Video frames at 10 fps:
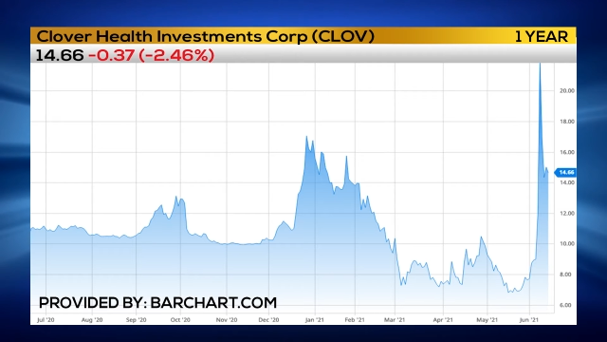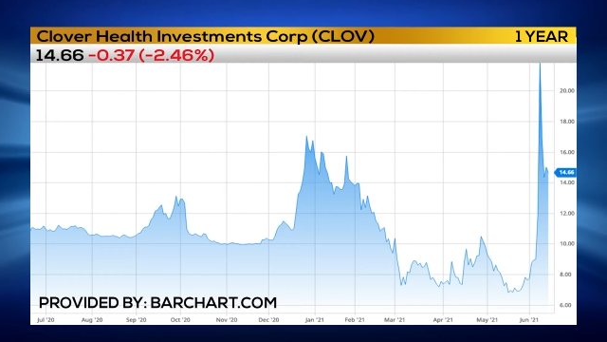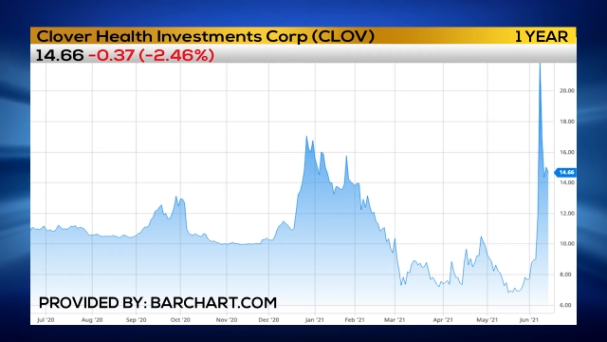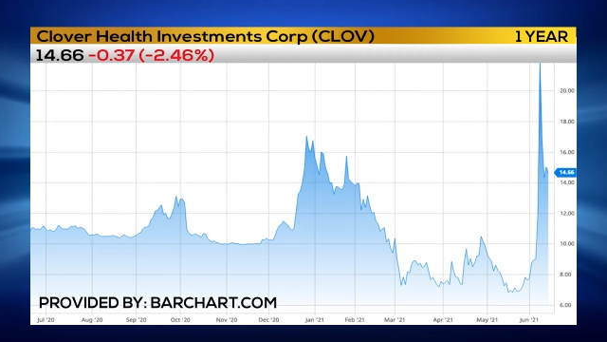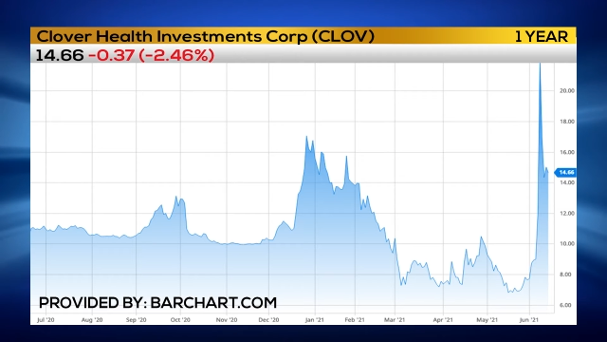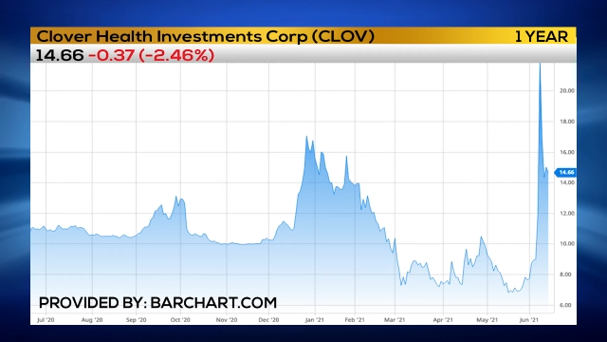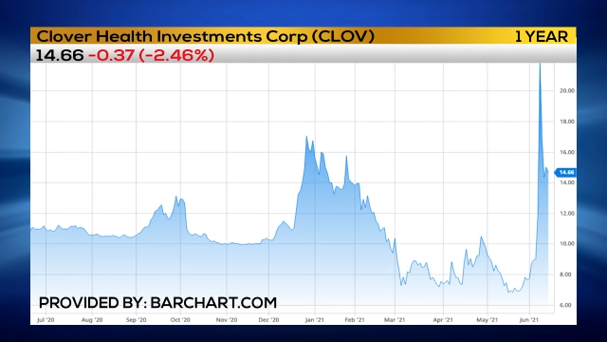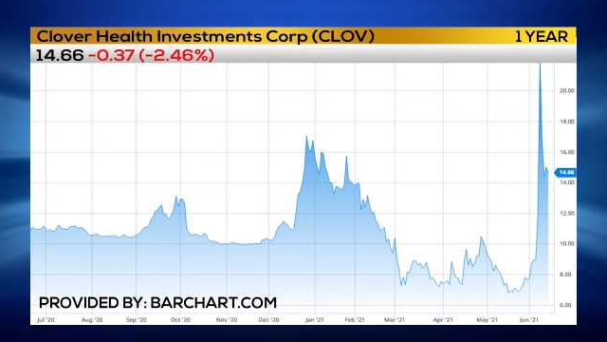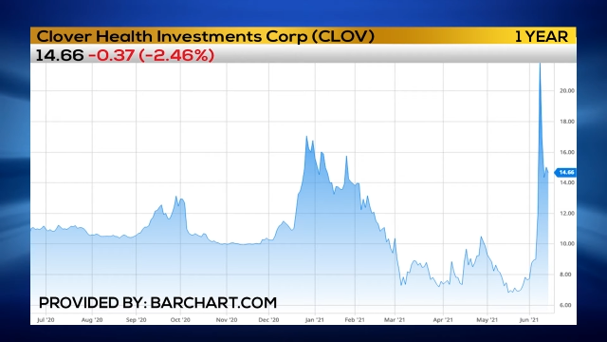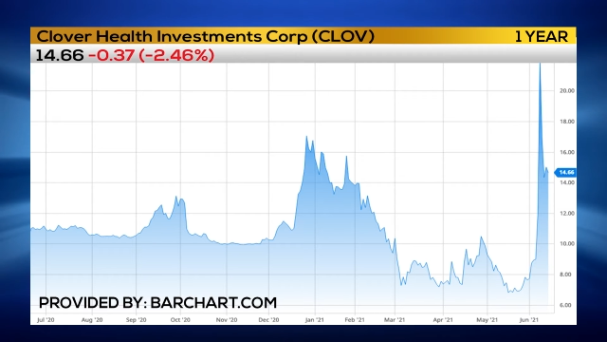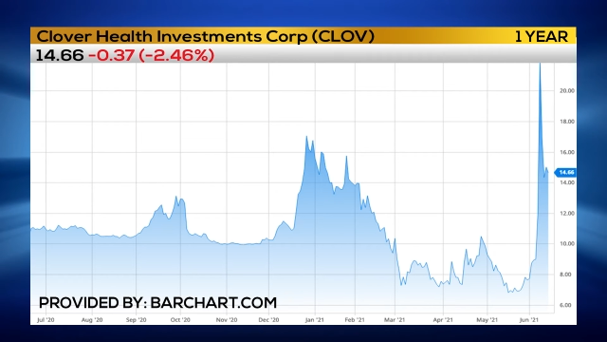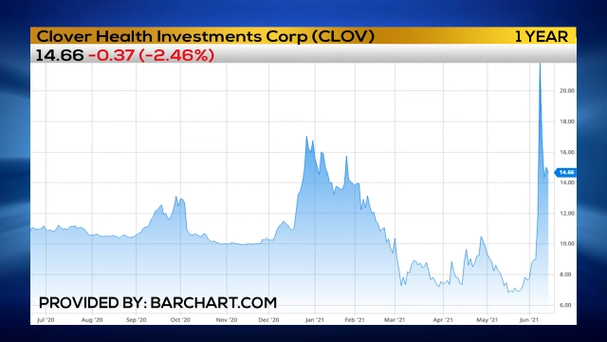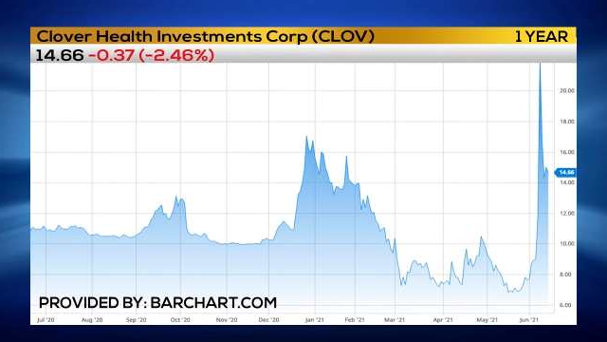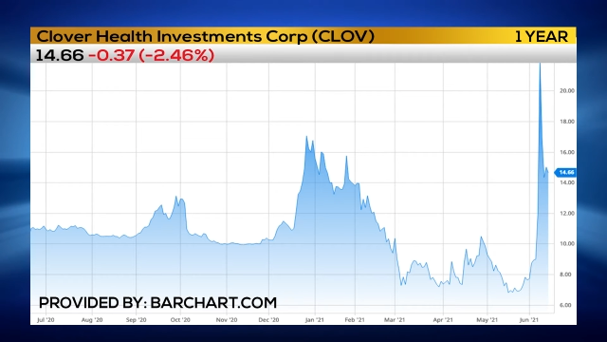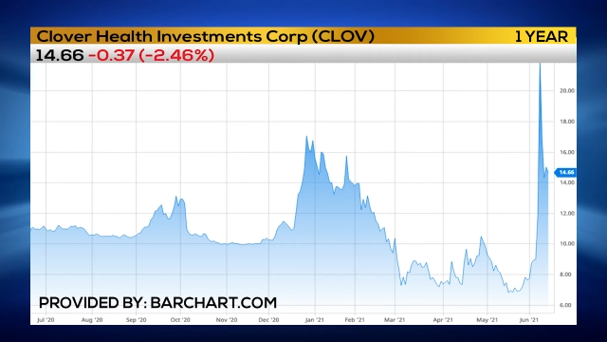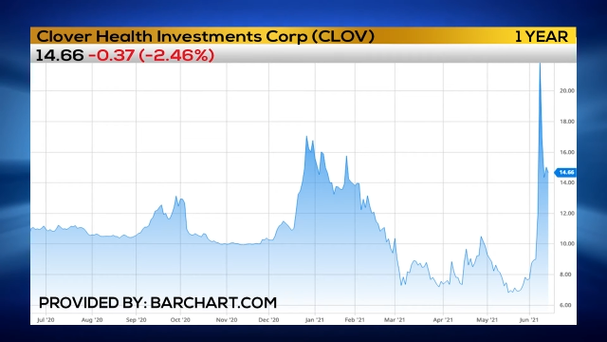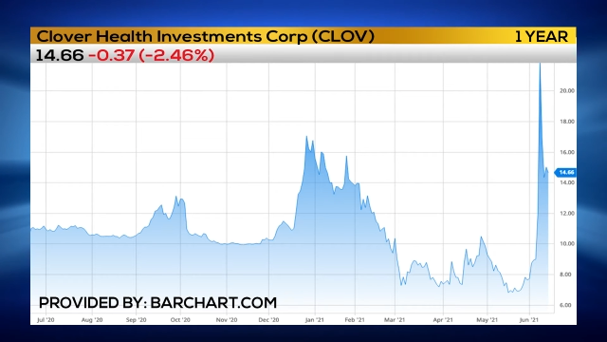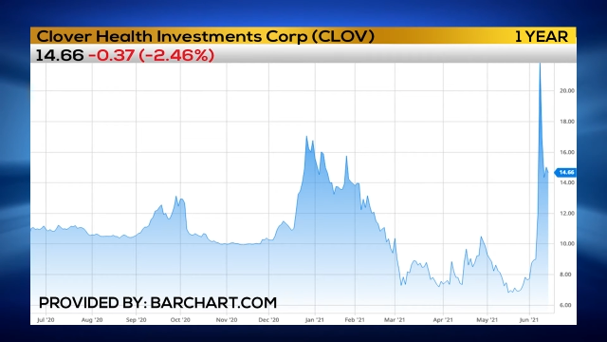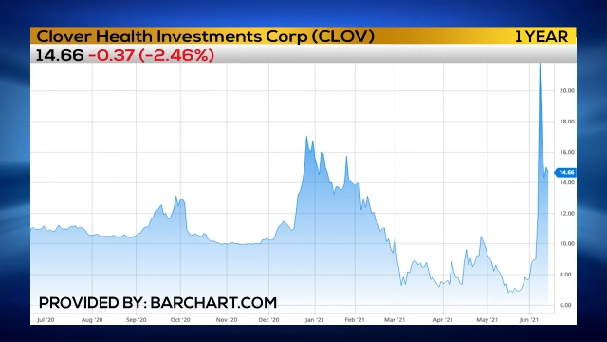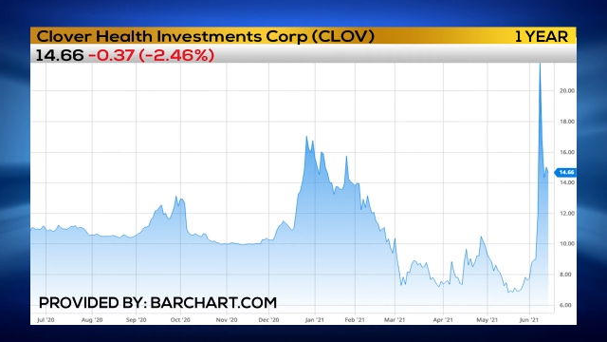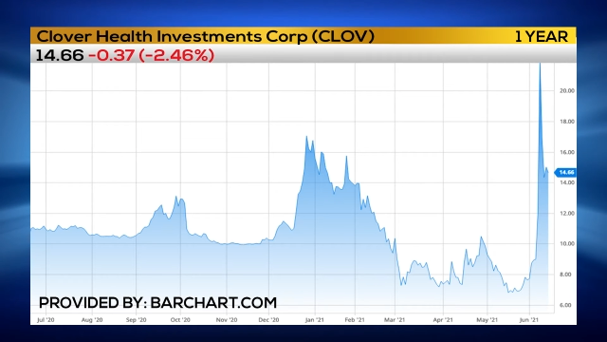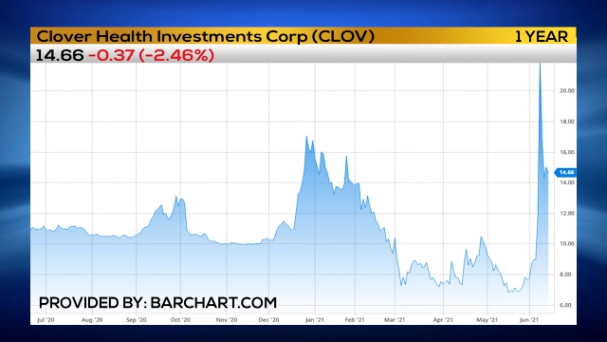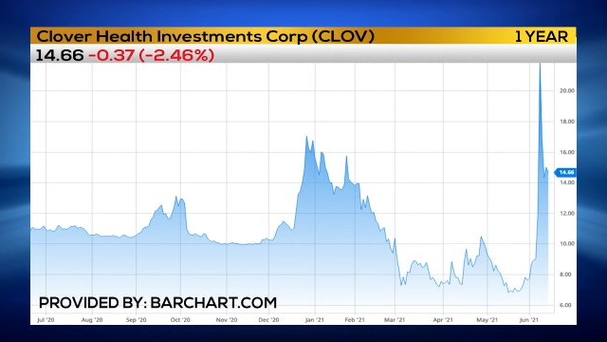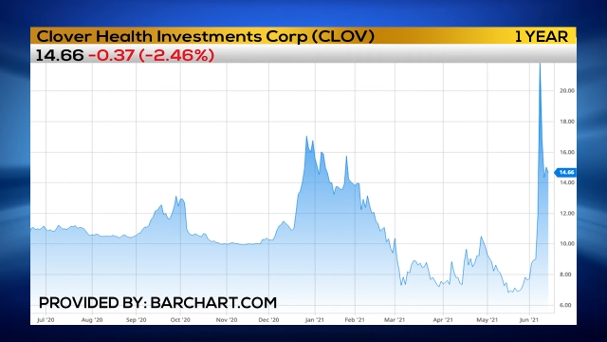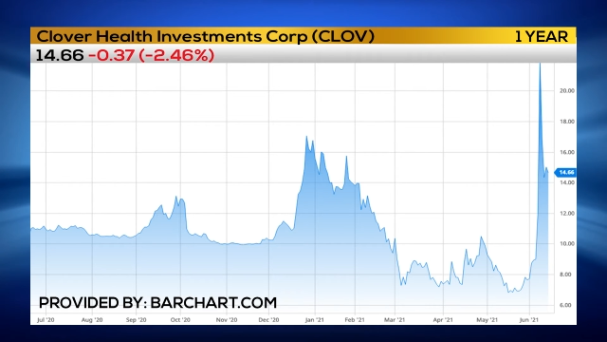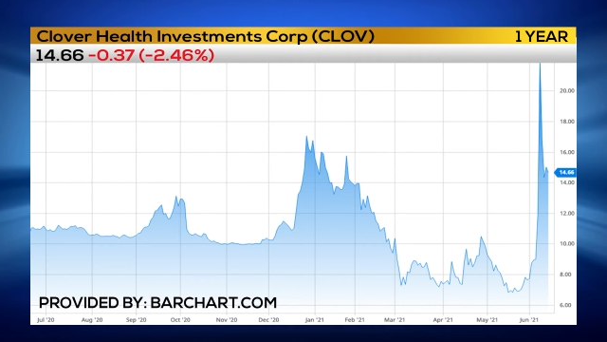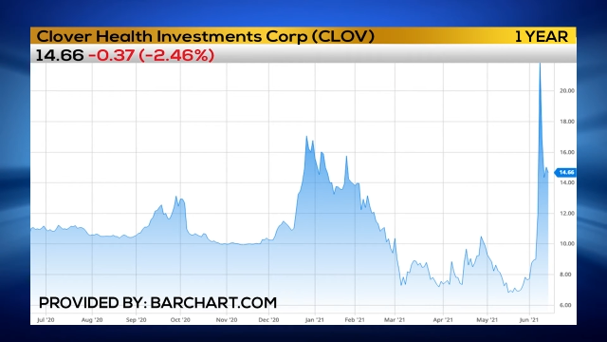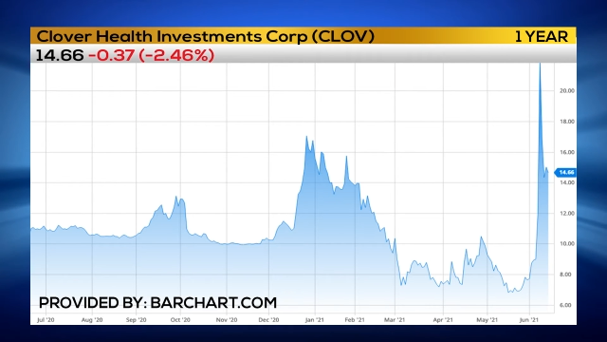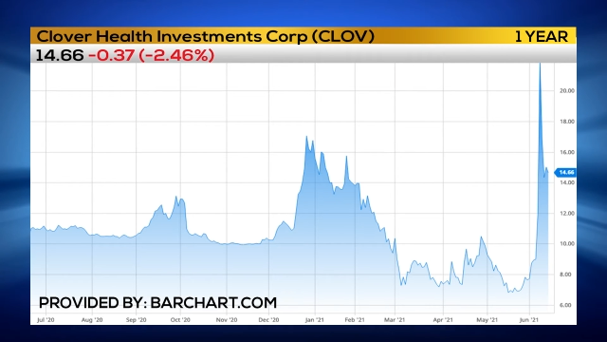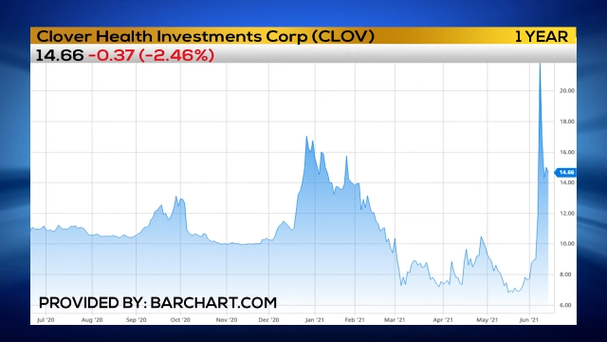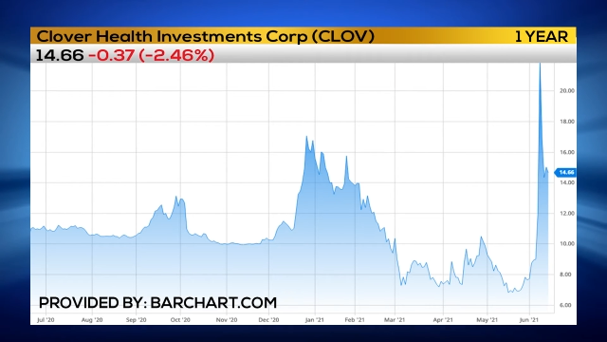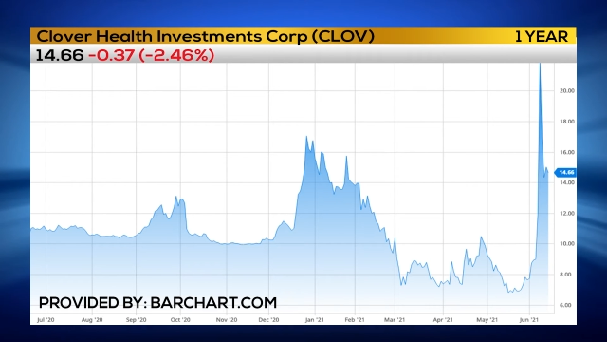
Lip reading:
[unreadable: no face in view]